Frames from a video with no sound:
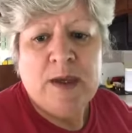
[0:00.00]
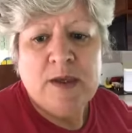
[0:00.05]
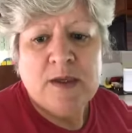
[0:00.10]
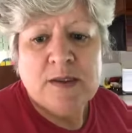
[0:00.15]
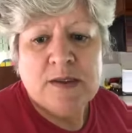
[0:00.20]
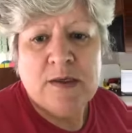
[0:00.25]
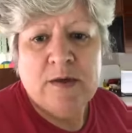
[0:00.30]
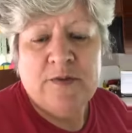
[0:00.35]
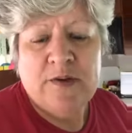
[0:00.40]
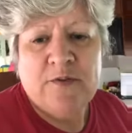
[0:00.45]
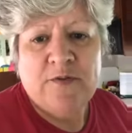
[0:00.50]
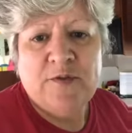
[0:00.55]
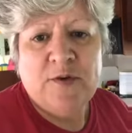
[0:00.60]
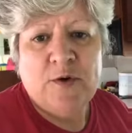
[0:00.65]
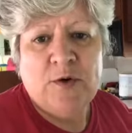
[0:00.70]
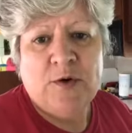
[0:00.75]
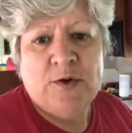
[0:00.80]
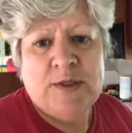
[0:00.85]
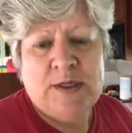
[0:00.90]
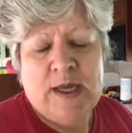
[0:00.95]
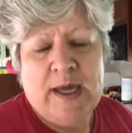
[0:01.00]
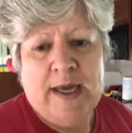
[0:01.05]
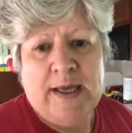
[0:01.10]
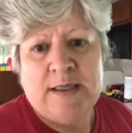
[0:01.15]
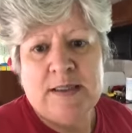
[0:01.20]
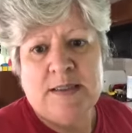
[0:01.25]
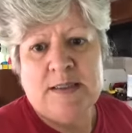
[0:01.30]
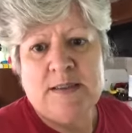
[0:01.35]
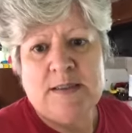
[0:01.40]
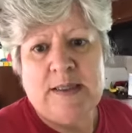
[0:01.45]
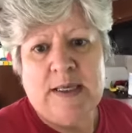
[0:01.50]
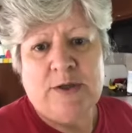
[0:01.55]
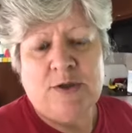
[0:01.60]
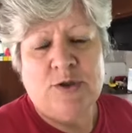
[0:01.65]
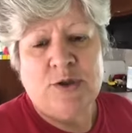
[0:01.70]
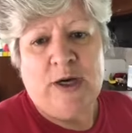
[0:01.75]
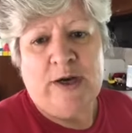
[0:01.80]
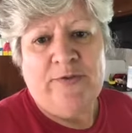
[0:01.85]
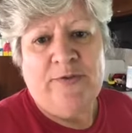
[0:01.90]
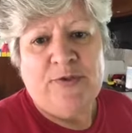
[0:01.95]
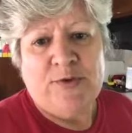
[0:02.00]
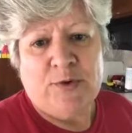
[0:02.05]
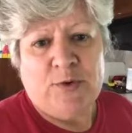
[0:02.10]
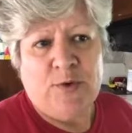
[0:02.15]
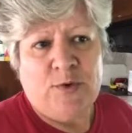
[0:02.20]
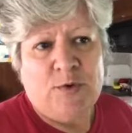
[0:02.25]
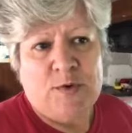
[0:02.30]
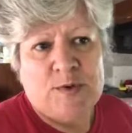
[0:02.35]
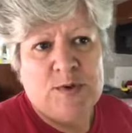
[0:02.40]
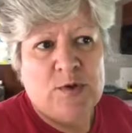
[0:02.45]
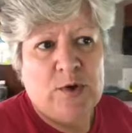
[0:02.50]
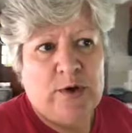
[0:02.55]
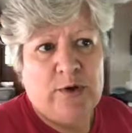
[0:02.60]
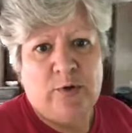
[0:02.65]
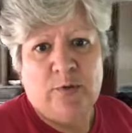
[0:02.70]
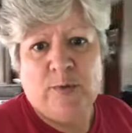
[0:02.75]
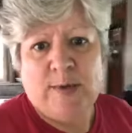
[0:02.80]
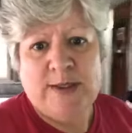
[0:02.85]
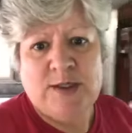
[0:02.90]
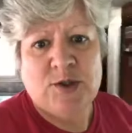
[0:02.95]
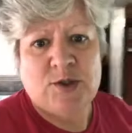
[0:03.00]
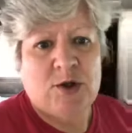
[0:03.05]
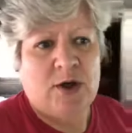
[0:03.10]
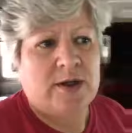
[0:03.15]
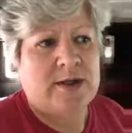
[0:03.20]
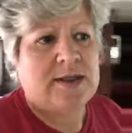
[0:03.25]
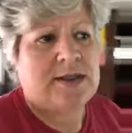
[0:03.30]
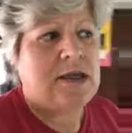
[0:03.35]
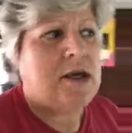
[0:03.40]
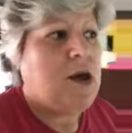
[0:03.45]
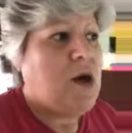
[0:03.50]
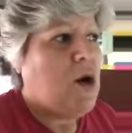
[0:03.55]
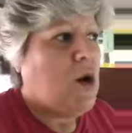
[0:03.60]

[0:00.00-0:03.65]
serving food at drive-thrus or at restaurants,